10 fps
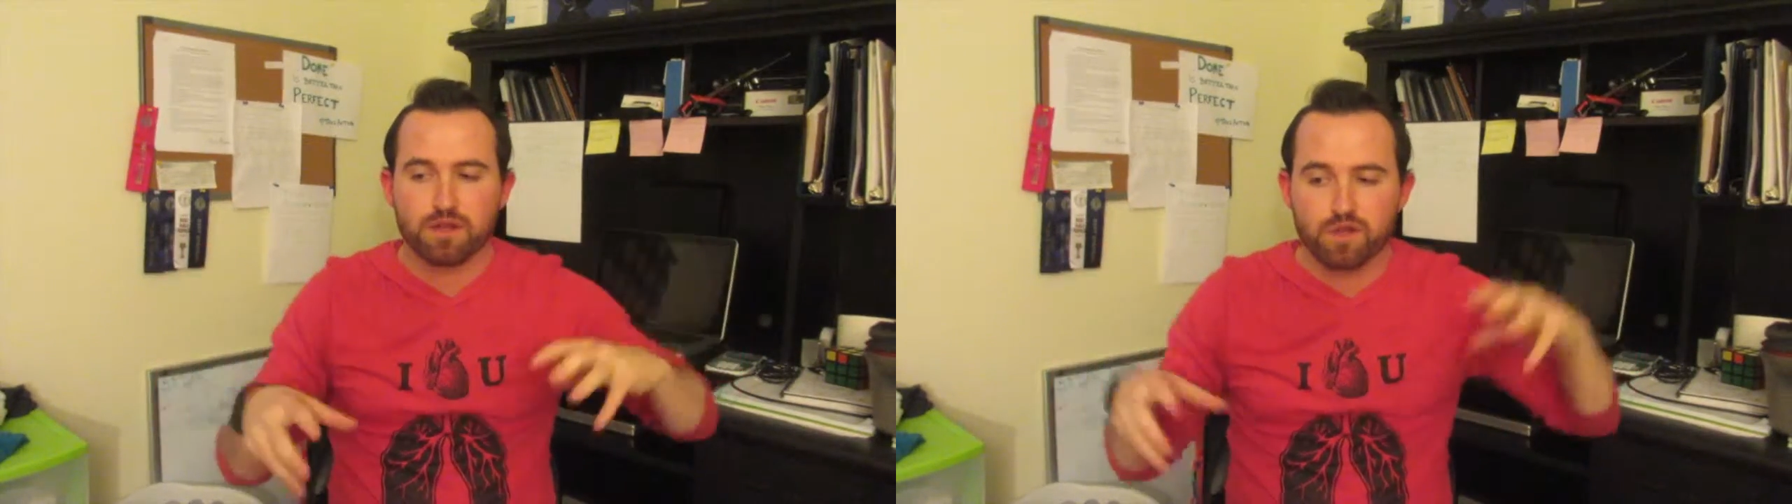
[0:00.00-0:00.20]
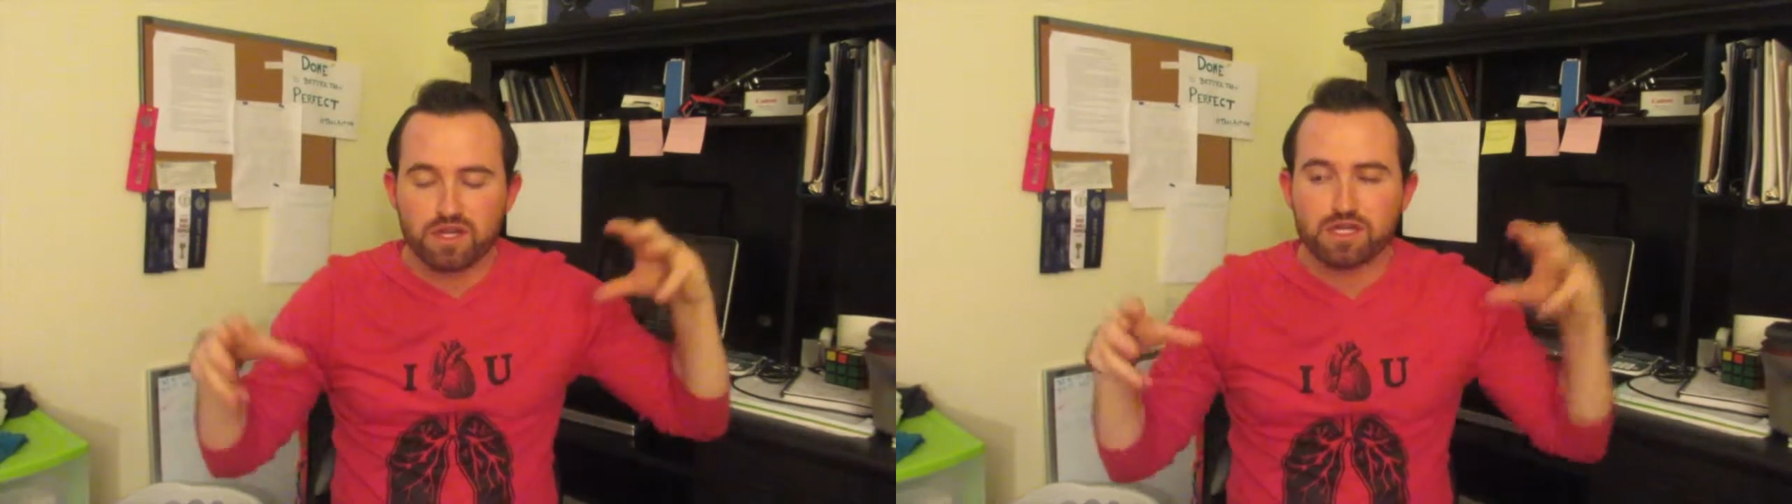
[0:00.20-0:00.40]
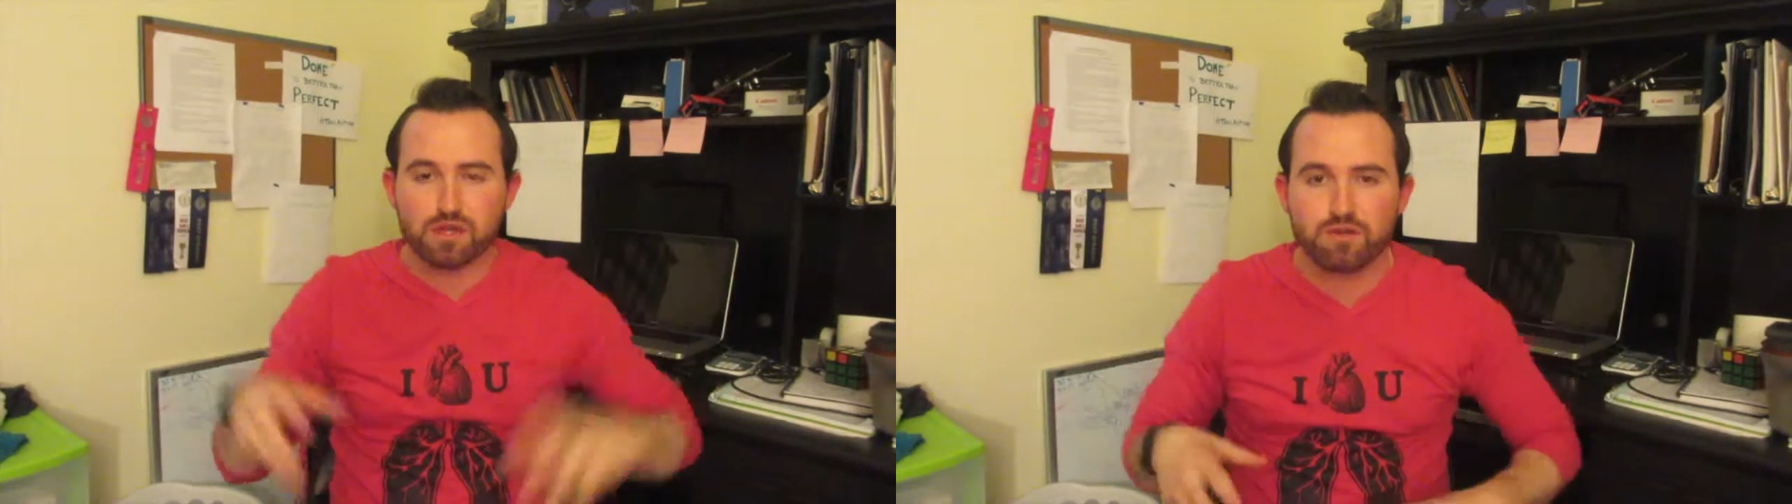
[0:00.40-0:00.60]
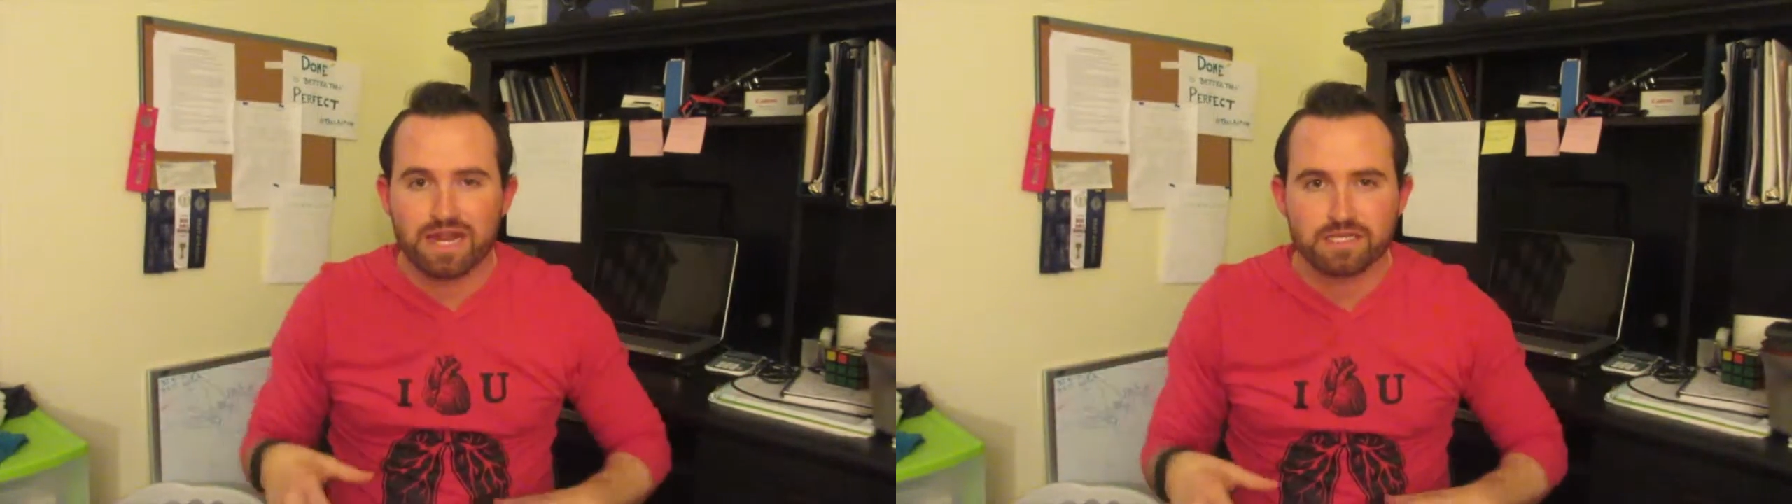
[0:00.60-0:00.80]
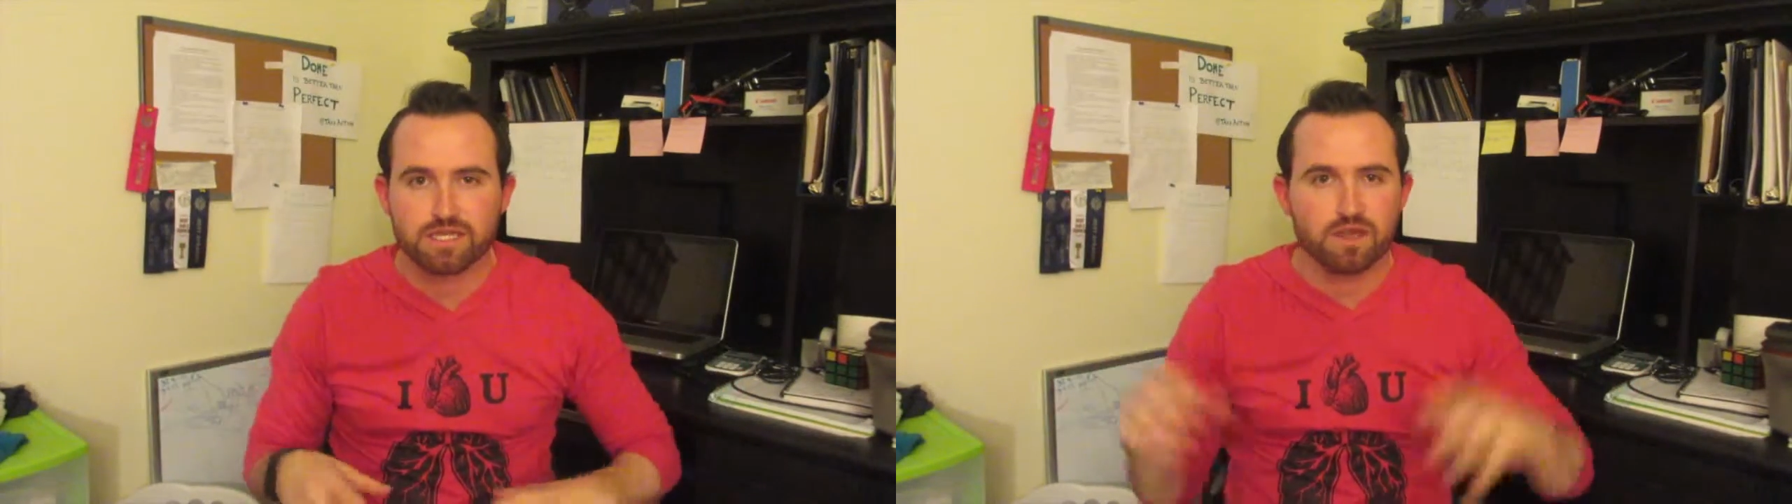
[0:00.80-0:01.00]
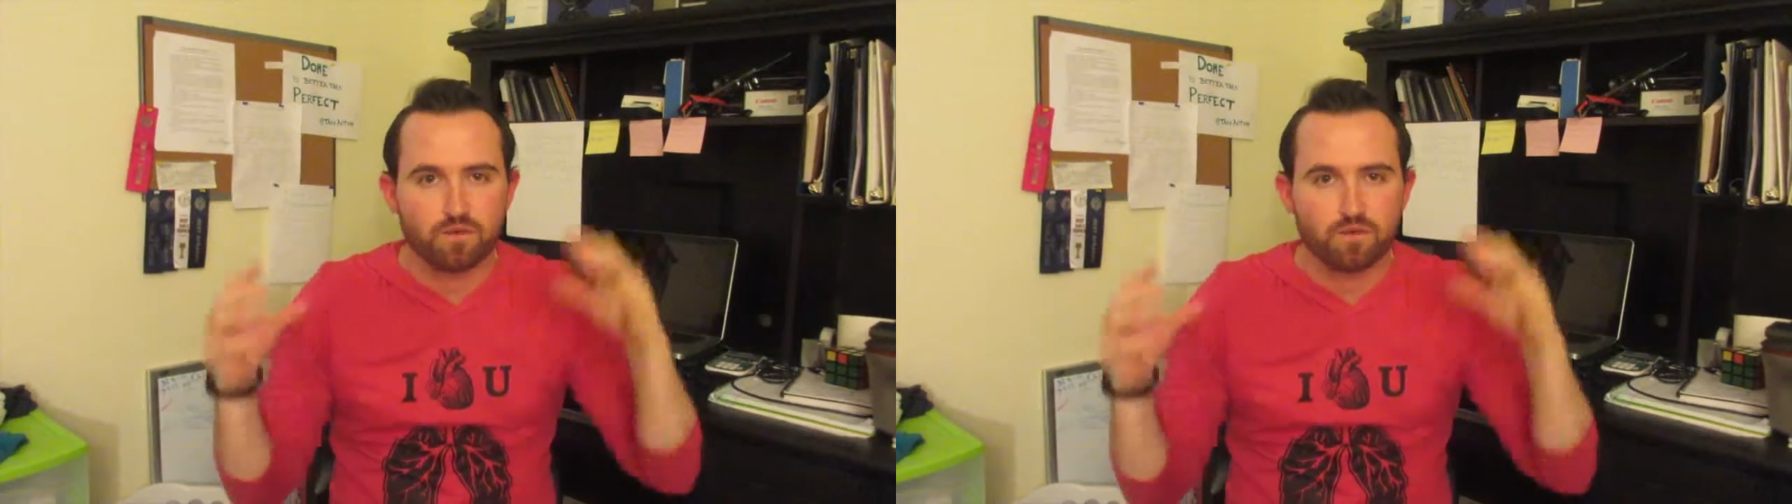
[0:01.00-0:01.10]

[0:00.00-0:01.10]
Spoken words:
You need to learn how to sell.